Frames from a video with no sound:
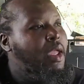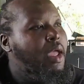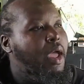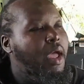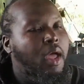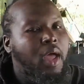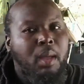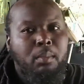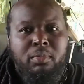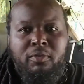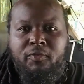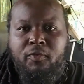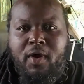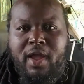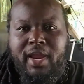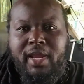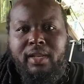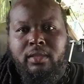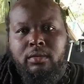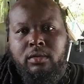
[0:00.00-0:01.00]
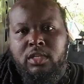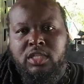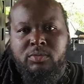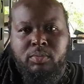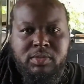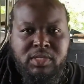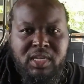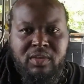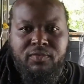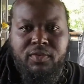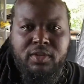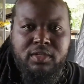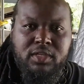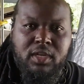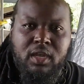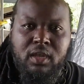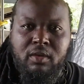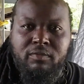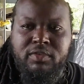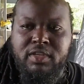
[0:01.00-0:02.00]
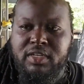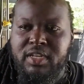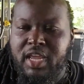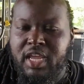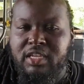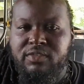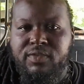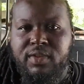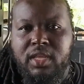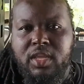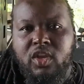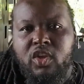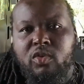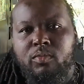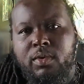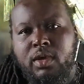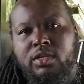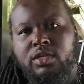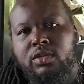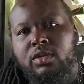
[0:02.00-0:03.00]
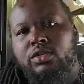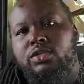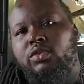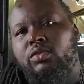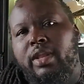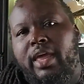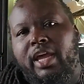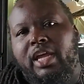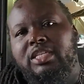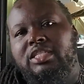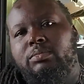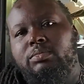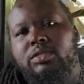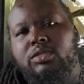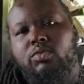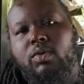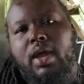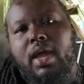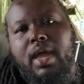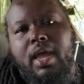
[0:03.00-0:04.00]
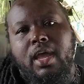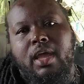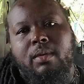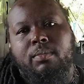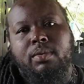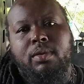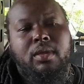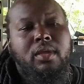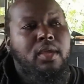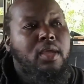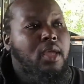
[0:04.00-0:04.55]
Before I get into the specifics of today's video, make sure that you like and subscribe.